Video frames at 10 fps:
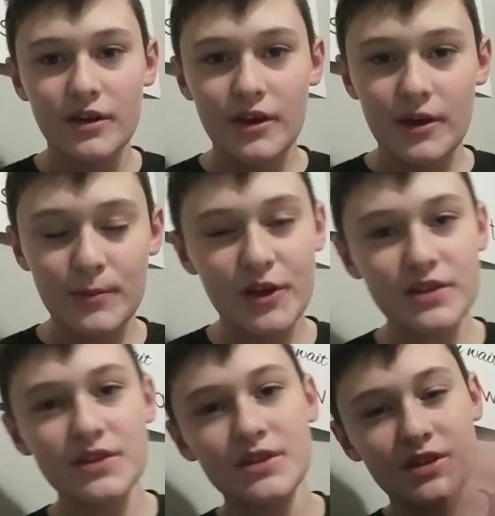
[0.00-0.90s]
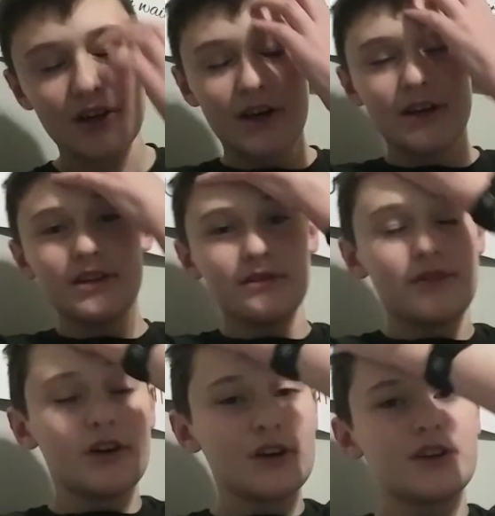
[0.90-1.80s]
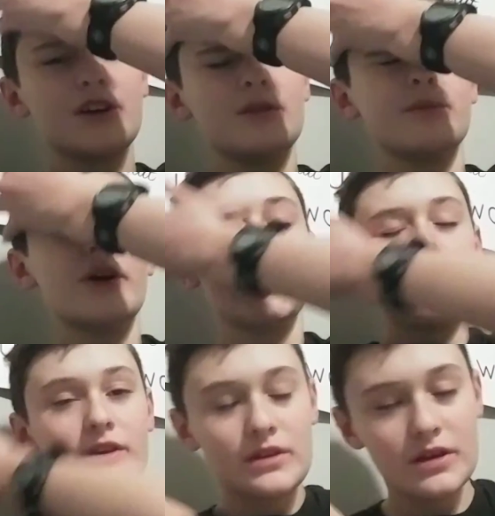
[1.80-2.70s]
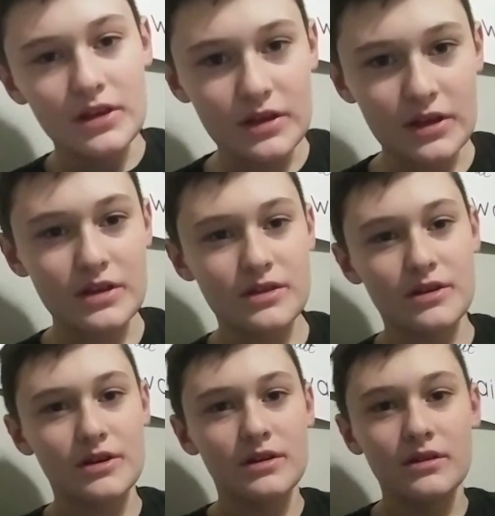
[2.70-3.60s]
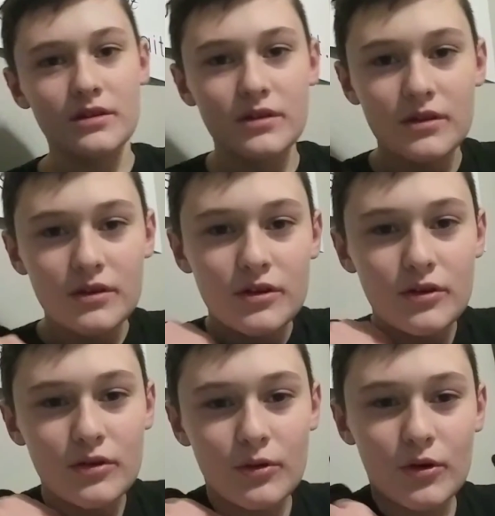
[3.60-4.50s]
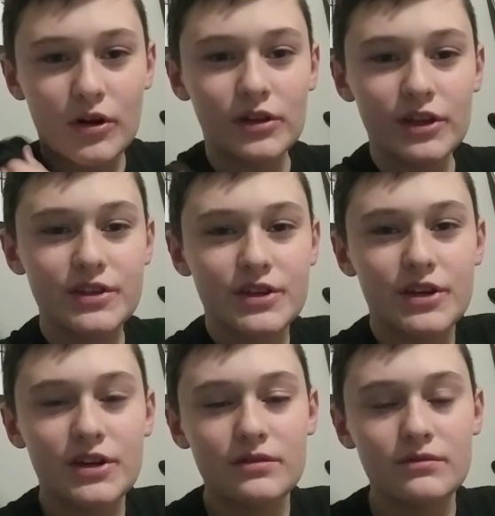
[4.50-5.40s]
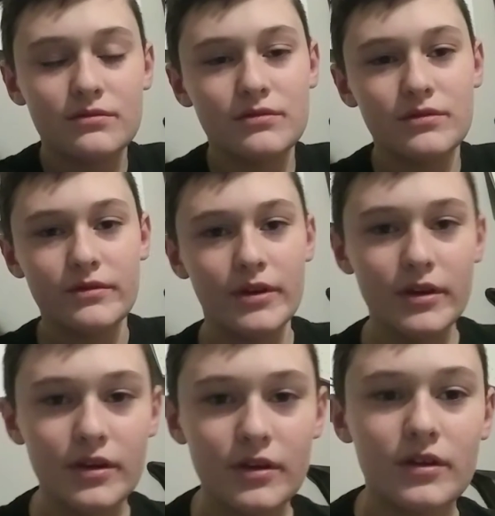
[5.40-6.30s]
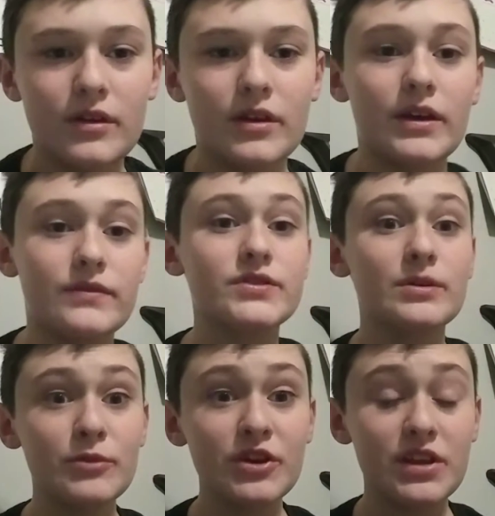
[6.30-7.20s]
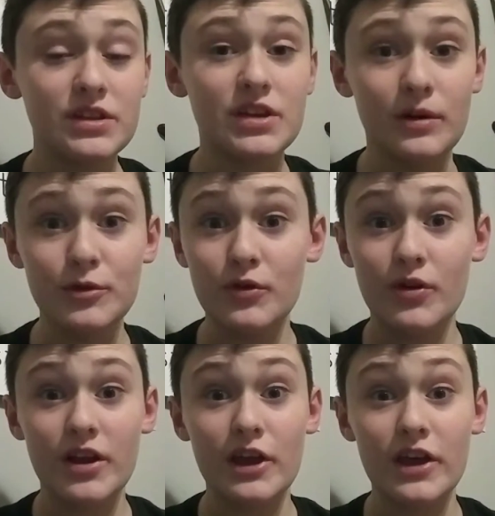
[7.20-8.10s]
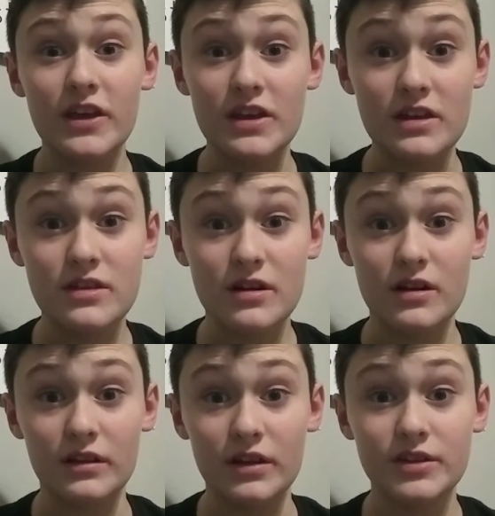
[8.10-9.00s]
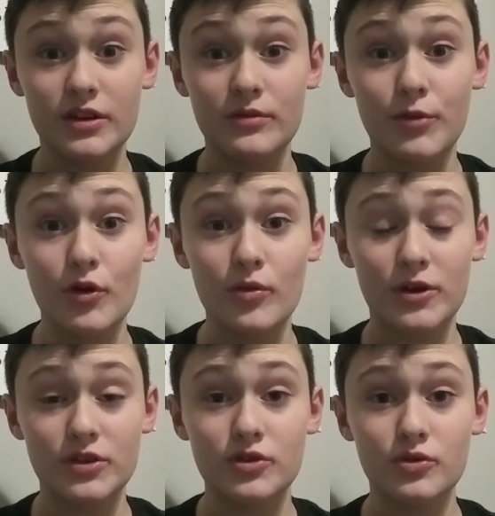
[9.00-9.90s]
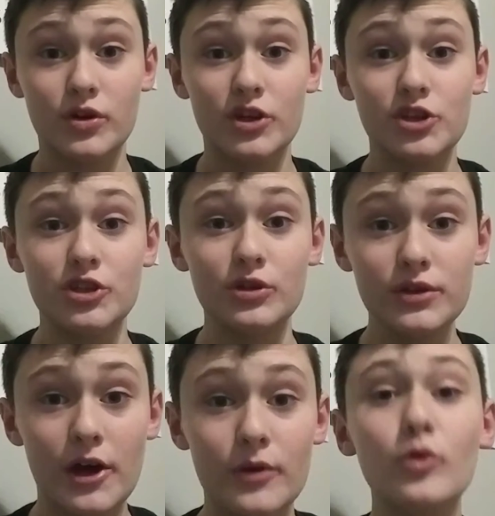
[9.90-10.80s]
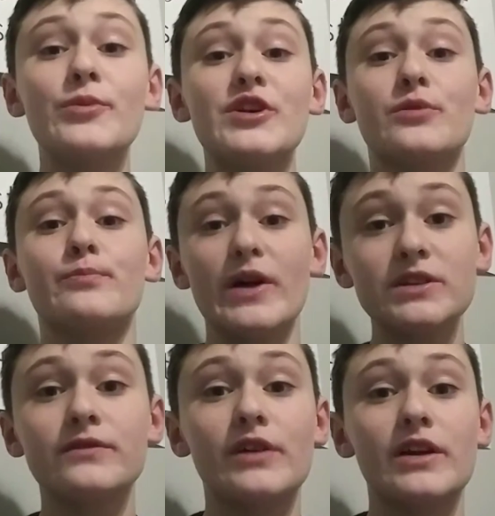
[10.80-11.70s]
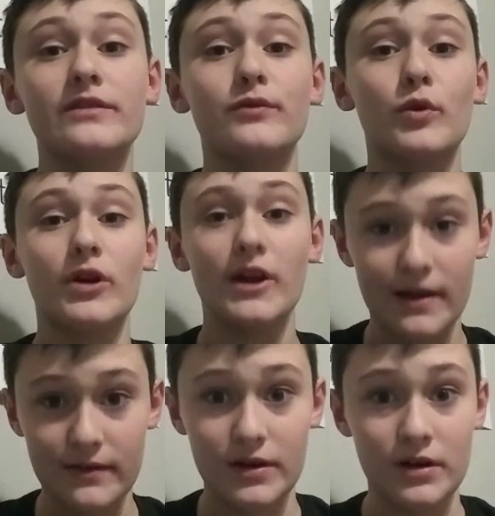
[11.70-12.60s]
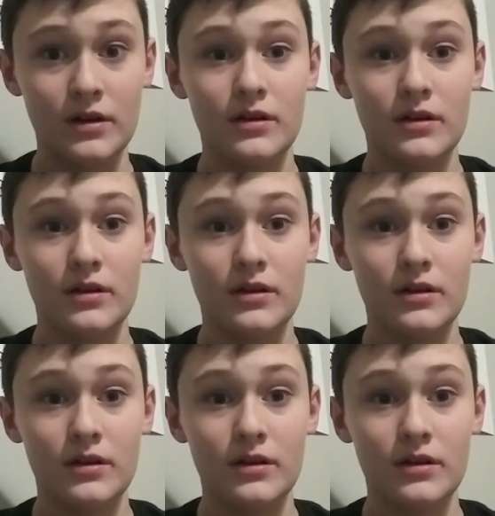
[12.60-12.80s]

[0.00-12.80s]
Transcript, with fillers: and because it's kind of hard to come by ether or elixir, if someone can tell me where I can get ether and elixir in Pokemon Sword and Shield, I will be your best friend forever.